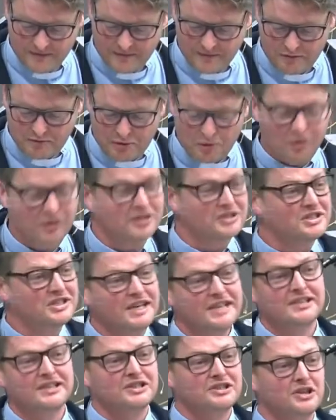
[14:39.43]
But what does
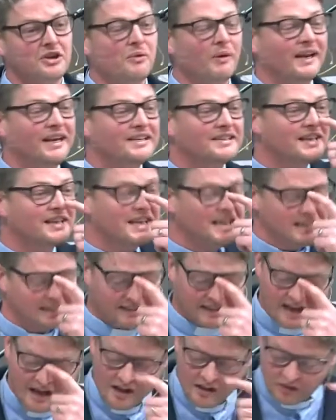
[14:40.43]
Jesus do when he
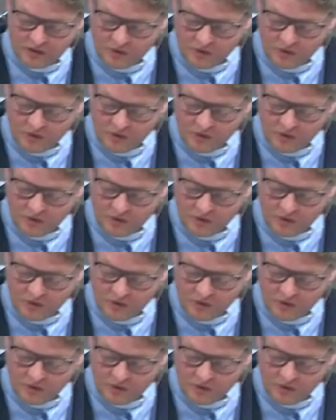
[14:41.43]
sees the